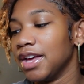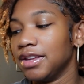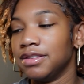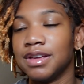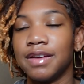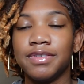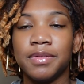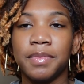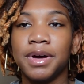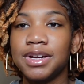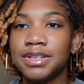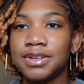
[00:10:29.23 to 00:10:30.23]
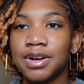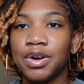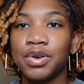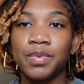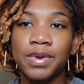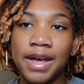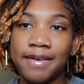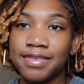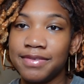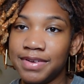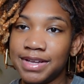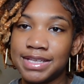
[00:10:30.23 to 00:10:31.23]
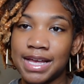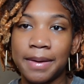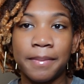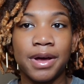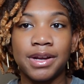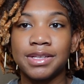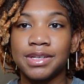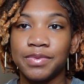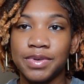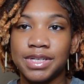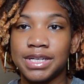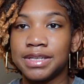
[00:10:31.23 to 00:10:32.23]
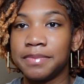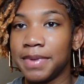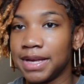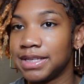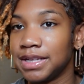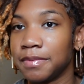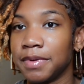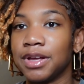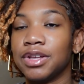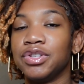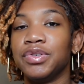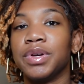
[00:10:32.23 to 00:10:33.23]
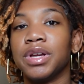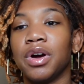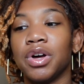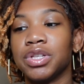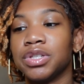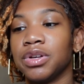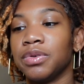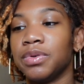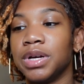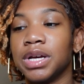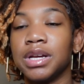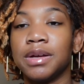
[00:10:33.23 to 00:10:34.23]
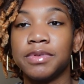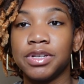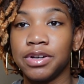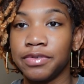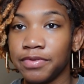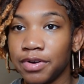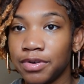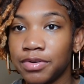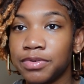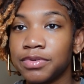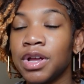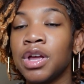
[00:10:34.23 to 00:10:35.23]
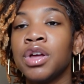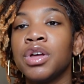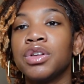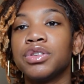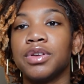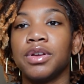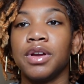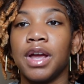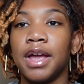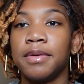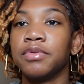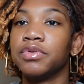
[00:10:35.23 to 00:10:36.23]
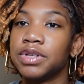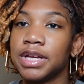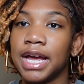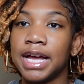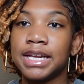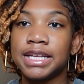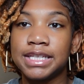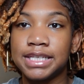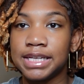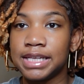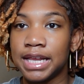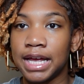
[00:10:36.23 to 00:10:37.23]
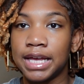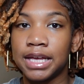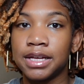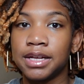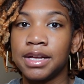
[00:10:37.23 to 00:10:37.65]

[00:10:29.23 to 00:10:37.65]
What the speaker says: you have your monitor on. We have the VTech monitor, which is amazing because you can also hook it up to your phone, so you're able to kind of see like